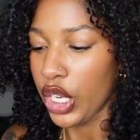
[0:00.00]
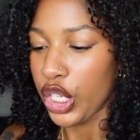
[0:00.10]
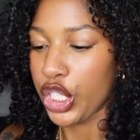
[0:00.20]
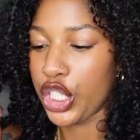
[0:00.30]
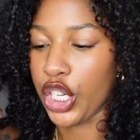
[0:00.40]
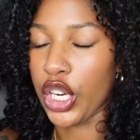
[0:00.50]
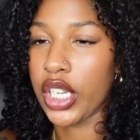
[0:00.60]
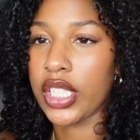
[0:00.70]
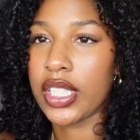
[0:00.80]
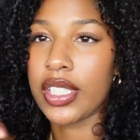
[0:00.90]

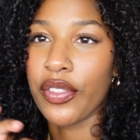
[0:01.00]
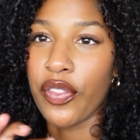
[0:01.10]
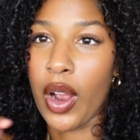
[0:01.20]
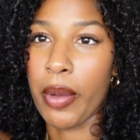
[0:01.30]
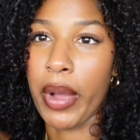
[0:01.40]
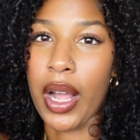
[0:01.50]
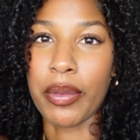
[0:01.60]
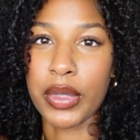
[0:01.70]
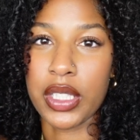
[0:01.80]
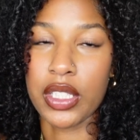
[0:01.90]
shirts from
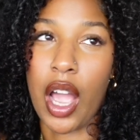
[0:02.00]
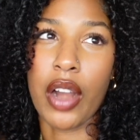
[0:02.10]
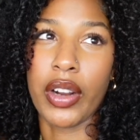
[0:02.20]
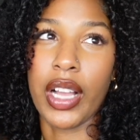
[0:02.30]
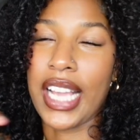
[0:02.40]
um, Zara.